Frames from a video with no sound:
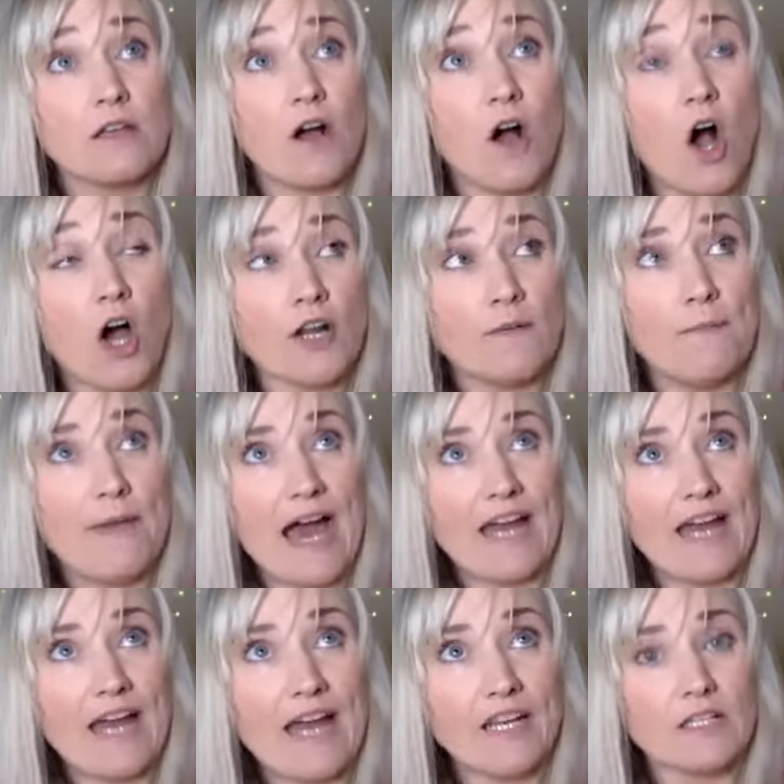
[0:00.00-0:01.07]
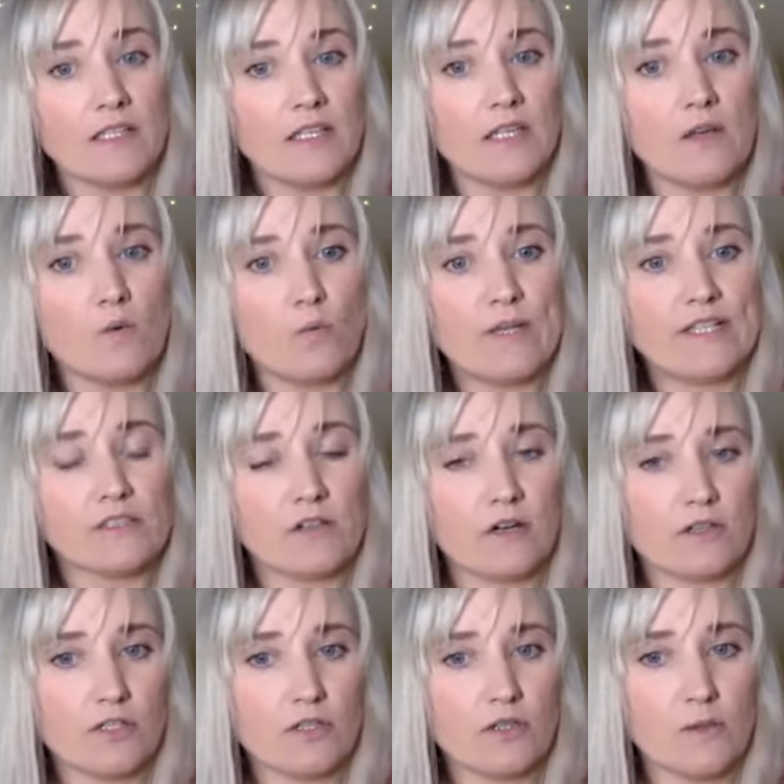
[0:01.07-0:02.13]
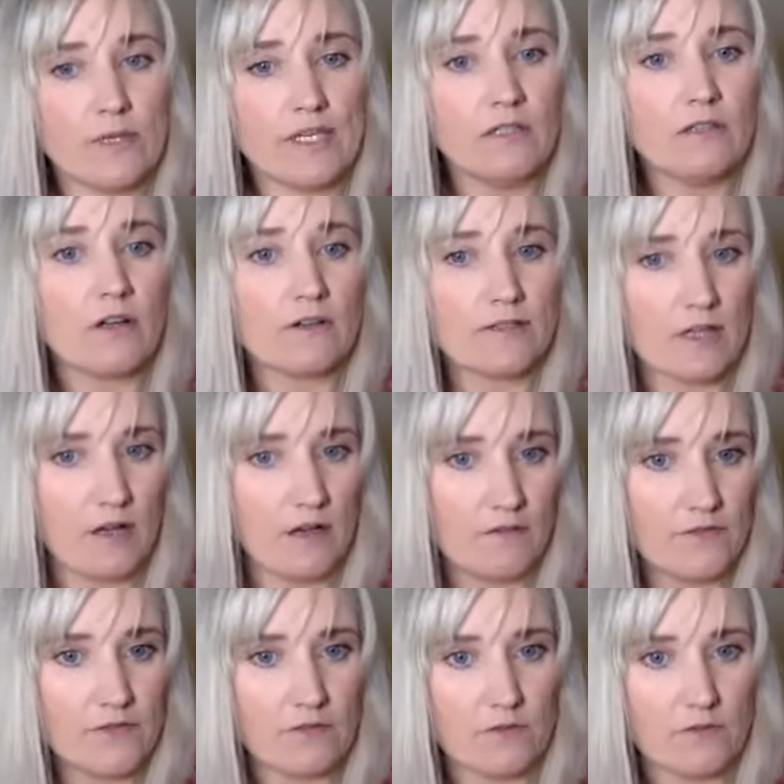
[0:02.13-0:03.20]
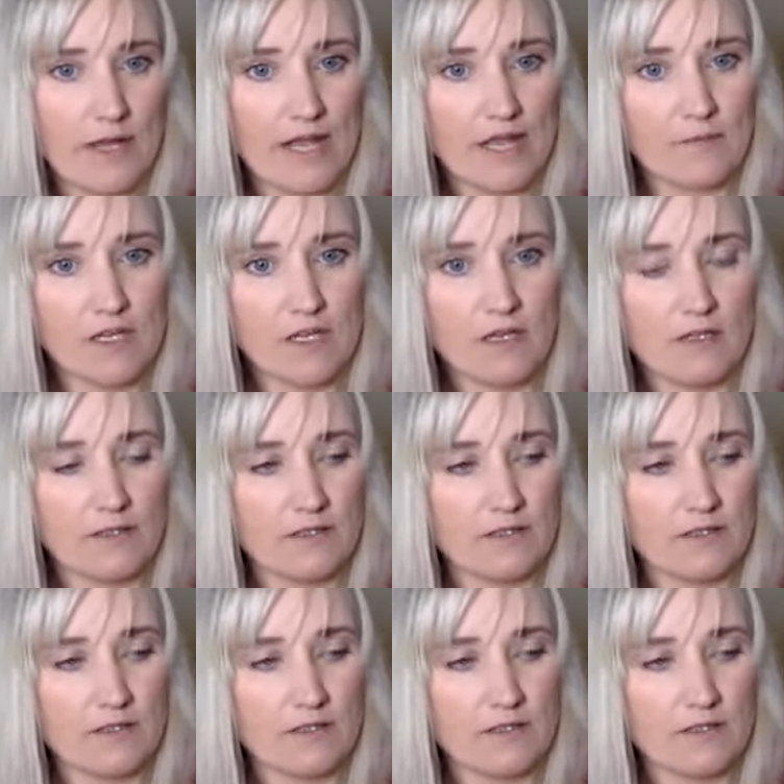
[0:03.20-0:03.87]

automatically we start to heal ourselves, right? Because